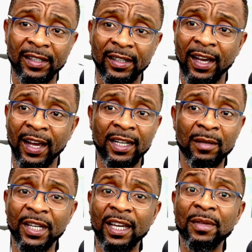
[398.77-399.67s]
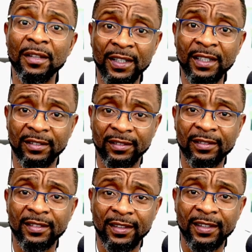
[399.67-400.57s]
And it became a thing.
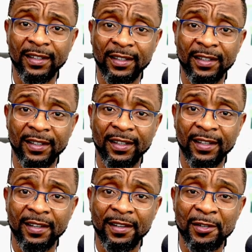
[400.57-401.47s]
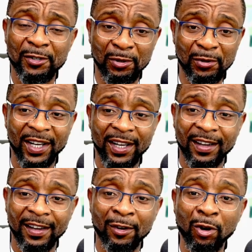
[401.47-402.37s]
So
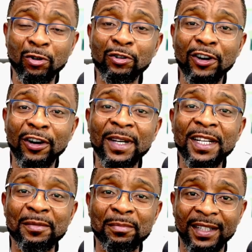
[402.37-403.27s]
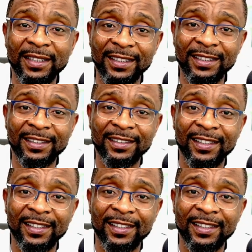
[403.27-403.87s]
local government money